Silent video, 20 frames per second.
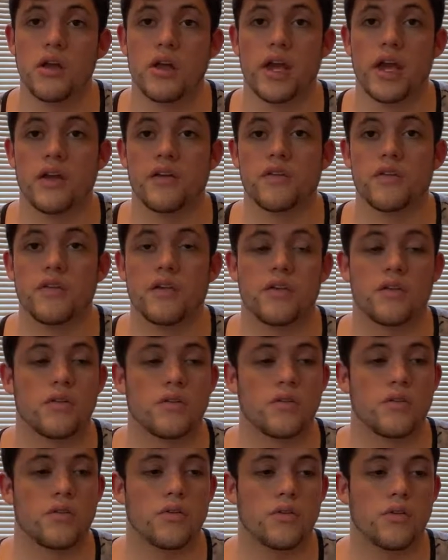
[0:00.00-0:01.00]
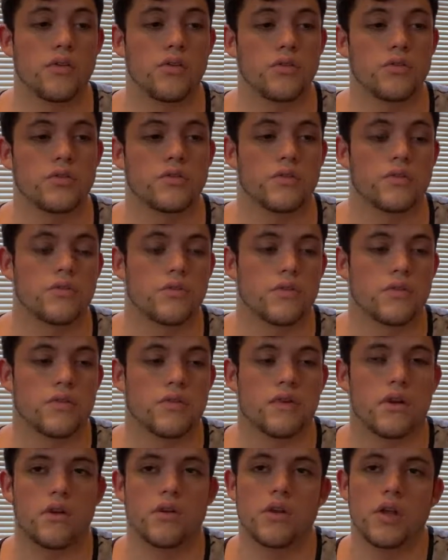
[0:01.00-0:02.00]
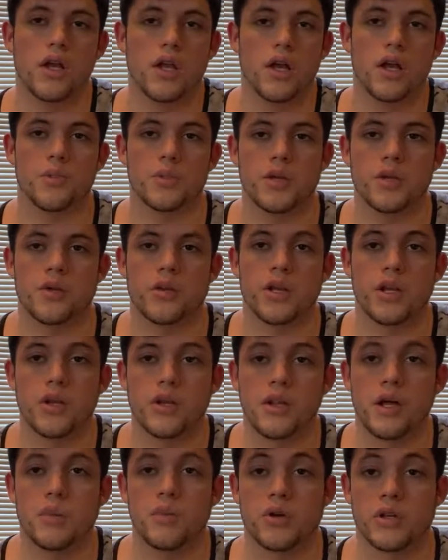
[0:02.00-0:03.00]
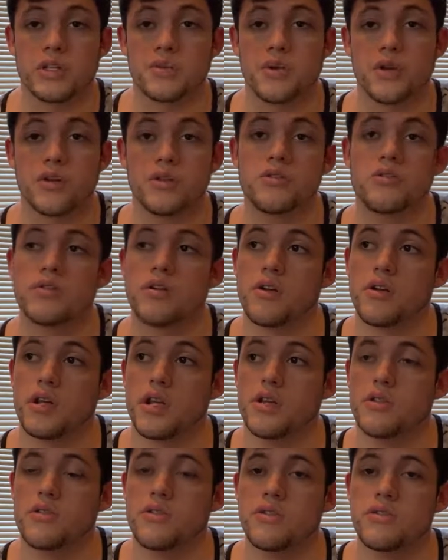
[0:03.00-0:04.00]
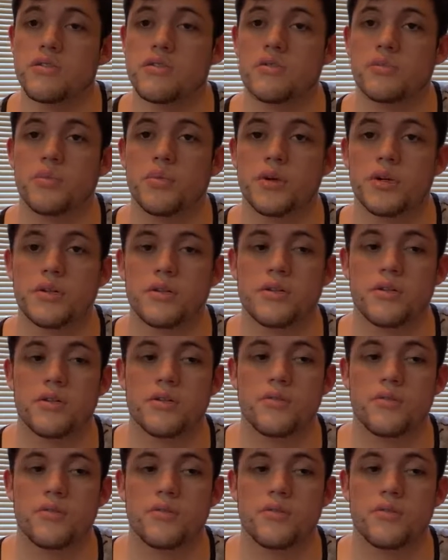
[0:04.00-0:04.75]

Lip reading: as his new tune, so I mean, you're getting a lot more experience with arcade tunes, but